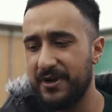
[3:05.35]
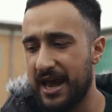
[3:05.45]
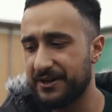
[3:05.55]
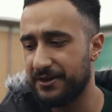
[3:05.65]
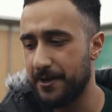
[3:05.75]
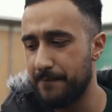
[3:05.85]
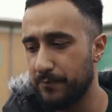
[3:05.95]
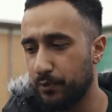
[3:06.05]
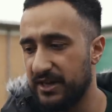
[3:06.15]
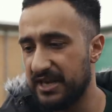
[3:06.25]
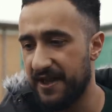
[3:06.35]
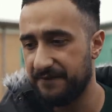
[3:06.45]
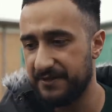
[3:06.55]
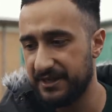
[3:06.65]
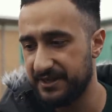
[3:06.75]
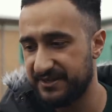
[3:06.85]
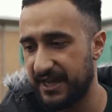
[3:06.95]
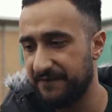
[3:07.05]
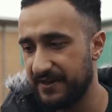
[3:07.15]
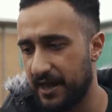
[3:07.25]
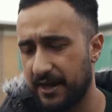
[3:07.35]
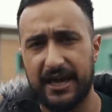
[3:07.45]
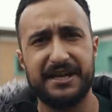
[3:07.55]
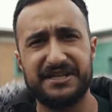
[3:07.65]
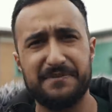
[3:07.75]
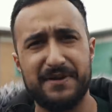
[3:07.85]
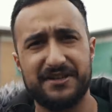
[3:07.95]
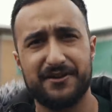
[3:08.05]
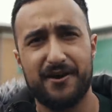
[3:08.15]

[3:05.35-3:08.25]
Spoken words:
we left the safety at like 18